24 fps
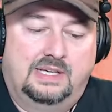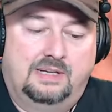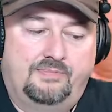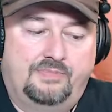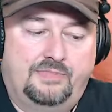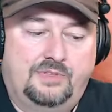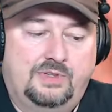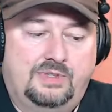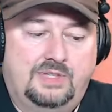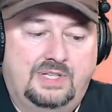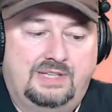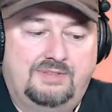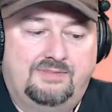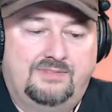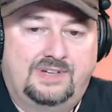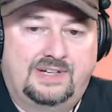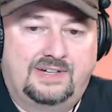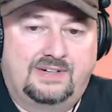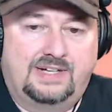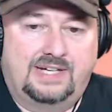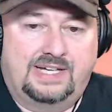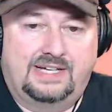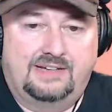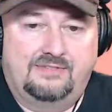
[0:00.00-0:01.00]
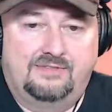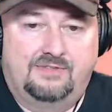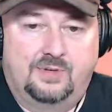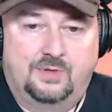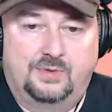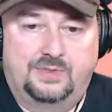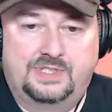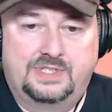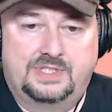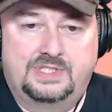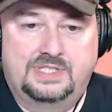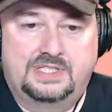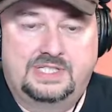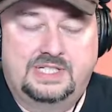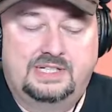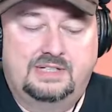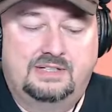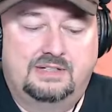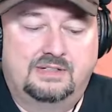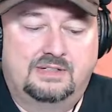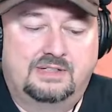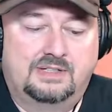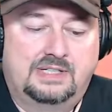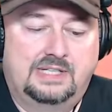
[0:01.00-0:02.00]
You can get very high voltages
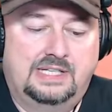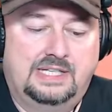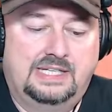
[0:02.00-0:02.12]
here,